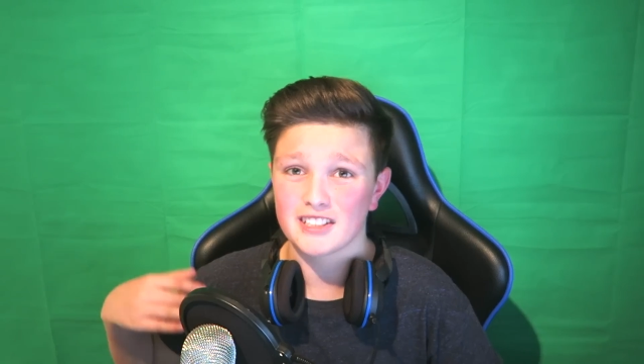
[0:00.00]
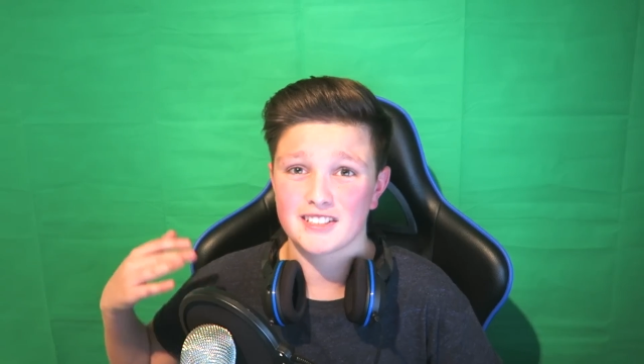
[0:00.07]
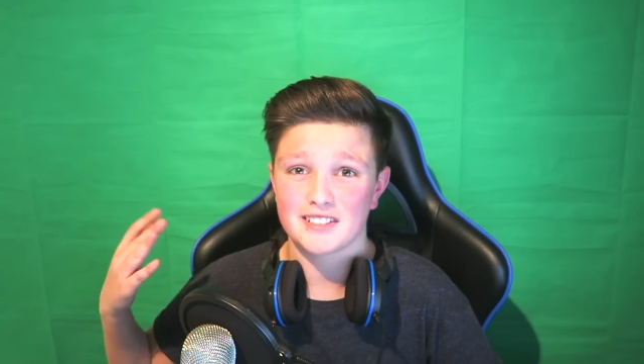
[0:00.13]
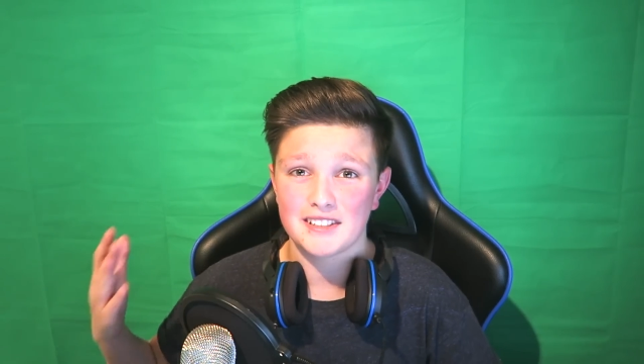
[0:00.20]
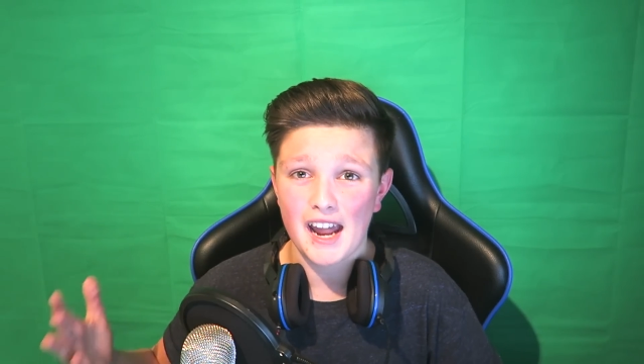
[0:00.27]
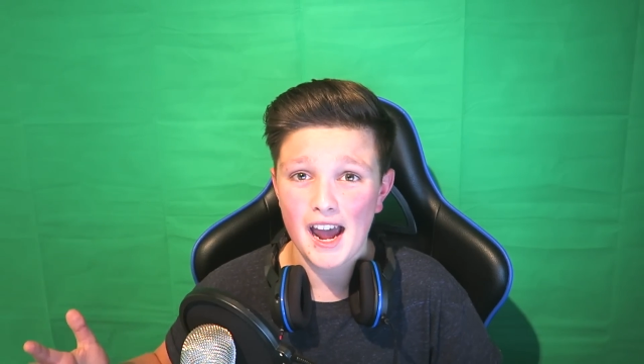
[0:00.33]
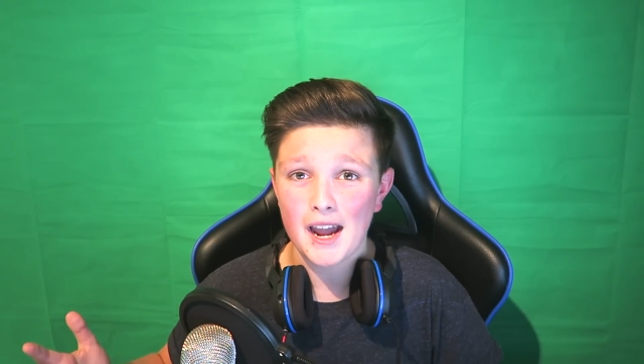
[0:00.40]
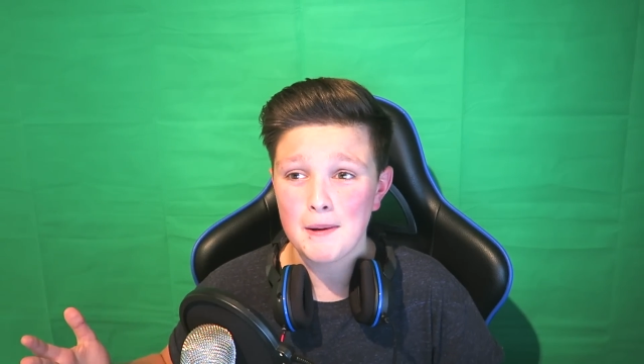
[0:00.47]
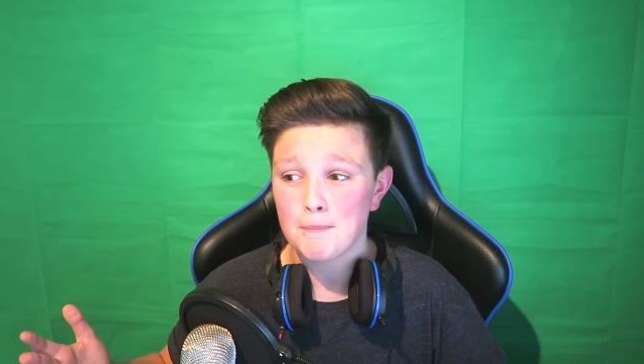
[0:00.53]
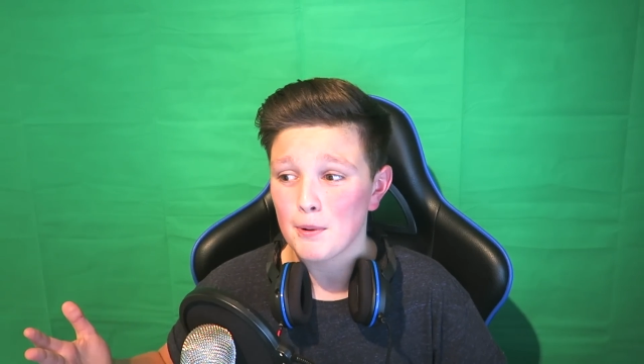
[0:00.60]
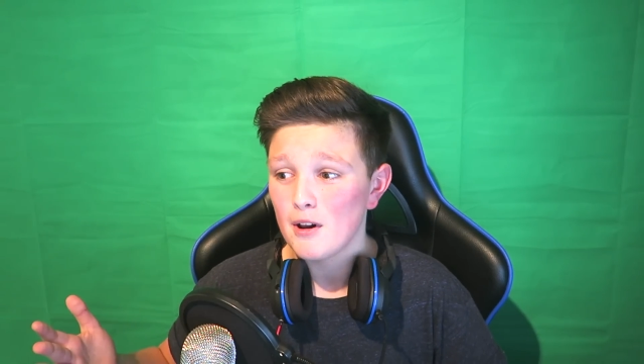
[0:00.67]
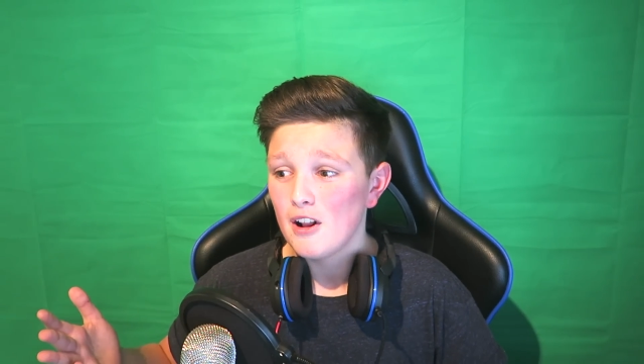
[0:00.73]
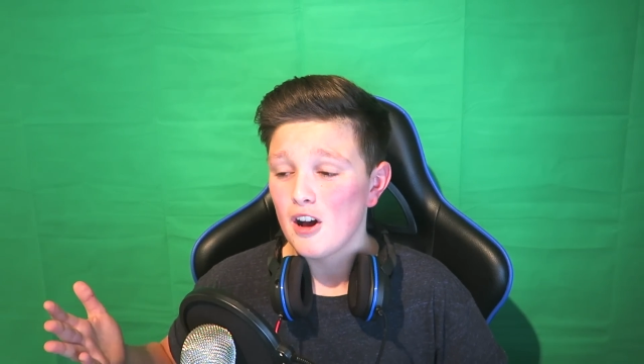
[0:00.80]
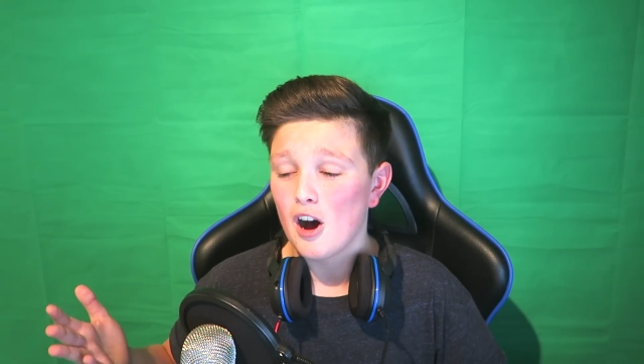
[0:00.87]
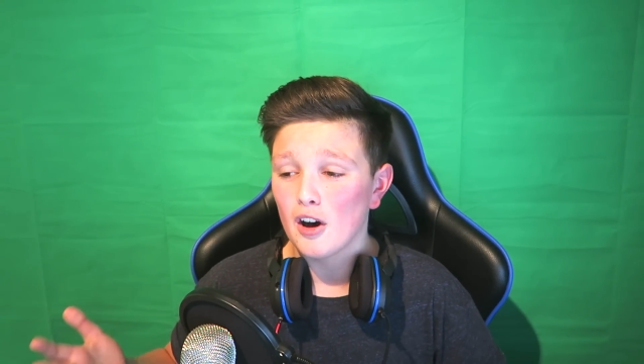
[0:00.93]
to snipe
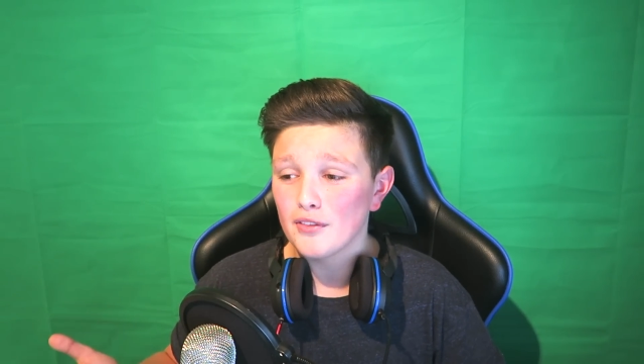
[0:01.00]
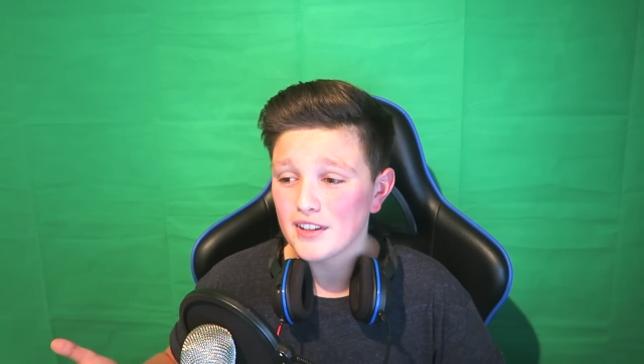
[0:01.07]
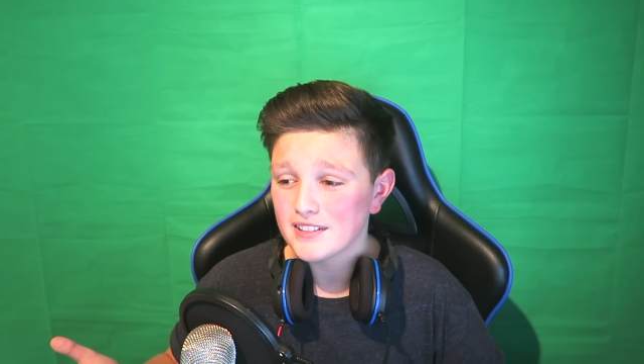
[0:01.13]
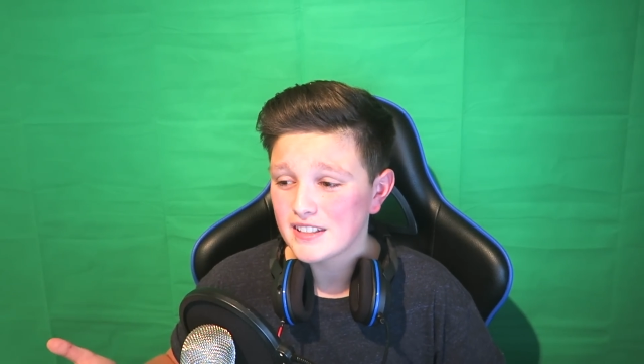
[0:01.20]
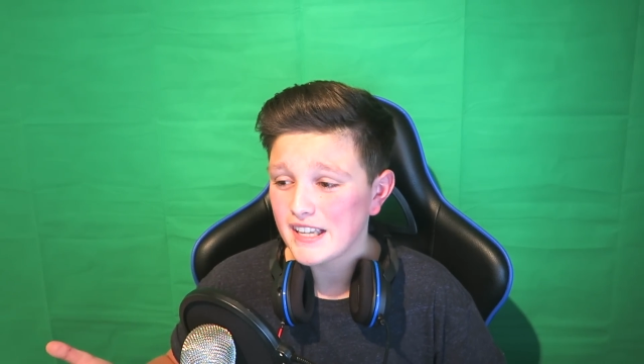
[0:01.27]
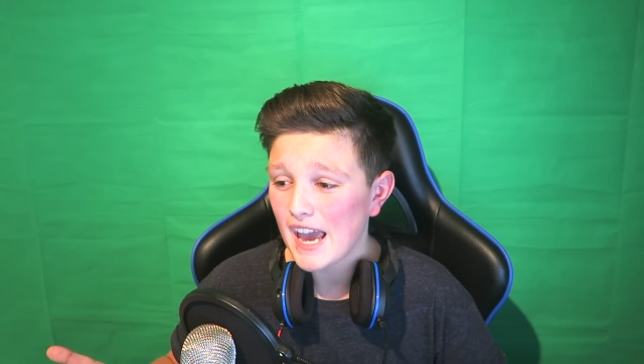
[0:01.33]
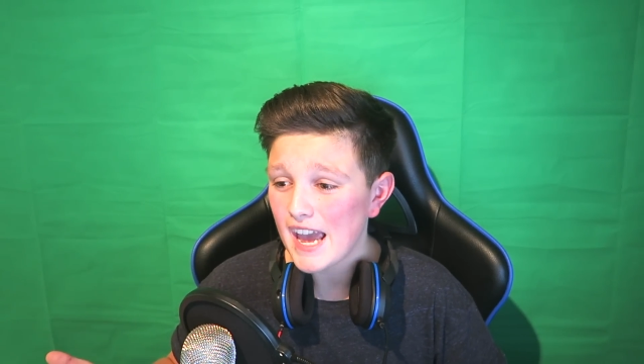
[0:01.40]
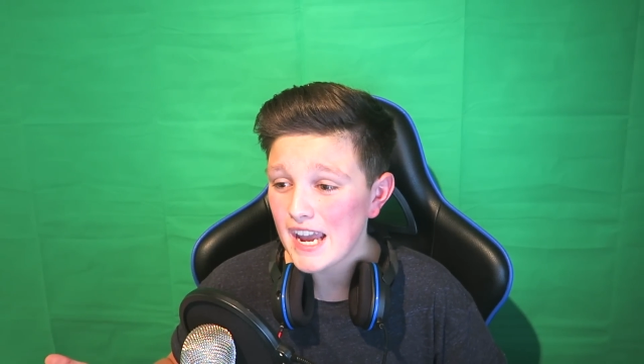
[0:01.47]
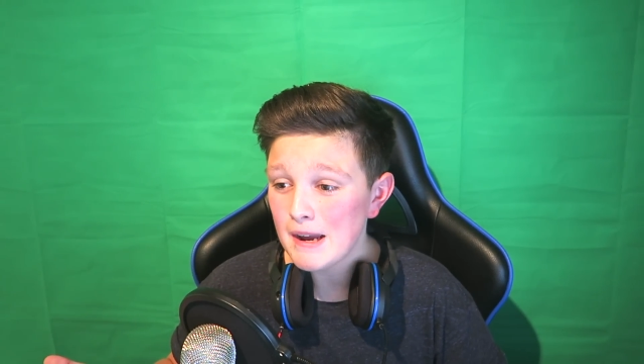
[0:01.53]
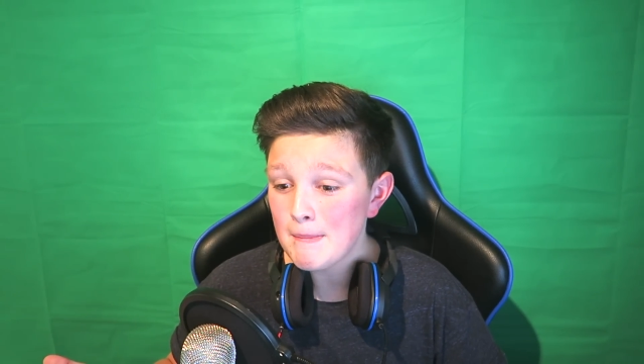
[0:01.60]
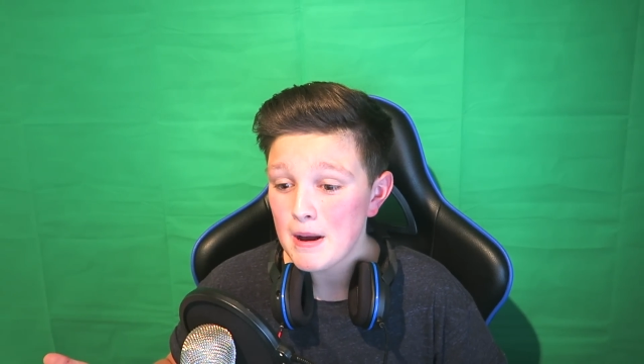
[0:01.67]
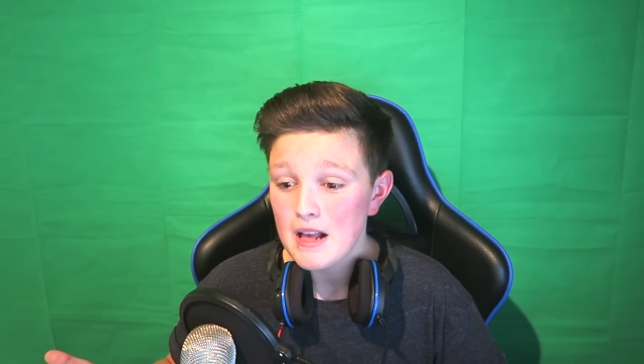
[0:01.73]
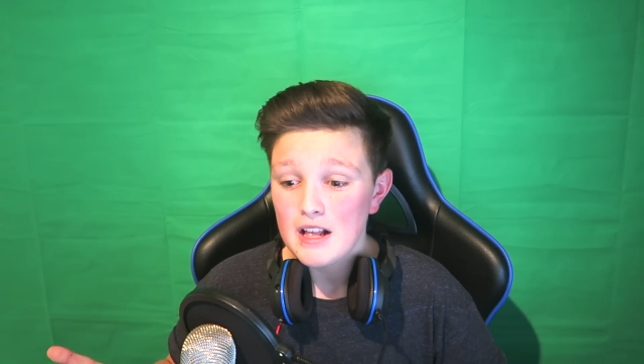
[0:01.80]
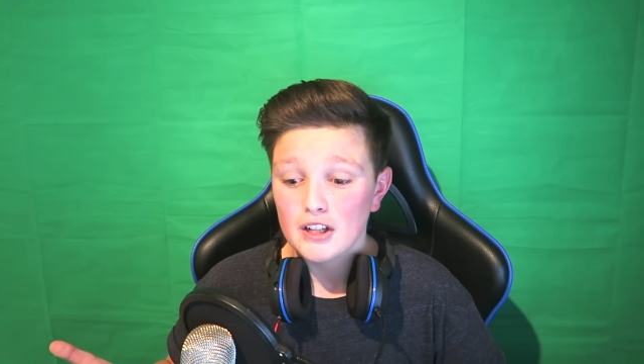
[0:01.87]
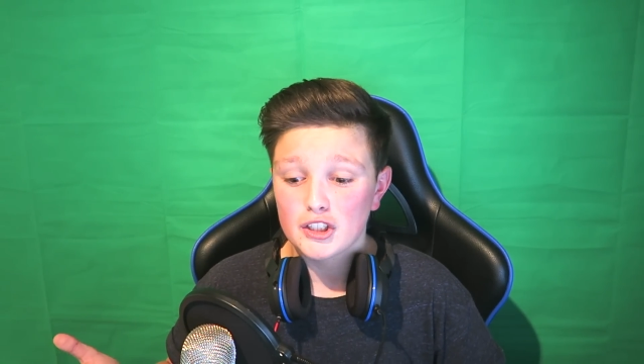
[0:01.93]
on this game.